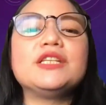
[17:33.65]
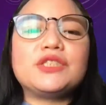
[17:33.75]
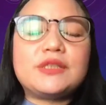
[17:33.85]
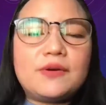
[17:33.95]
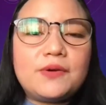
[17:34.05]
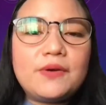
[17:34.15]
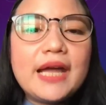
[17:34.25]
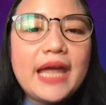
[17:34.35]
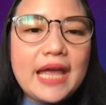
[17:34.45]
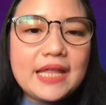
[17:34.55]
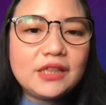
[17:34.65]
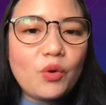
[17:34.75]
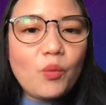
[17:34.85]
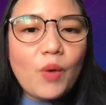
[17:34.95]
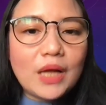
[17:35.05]
So, and
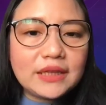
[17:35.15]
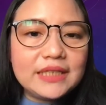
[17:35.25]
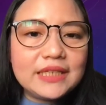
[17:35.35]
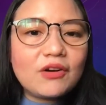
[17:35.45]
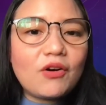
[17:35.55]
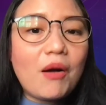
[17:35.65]
what are the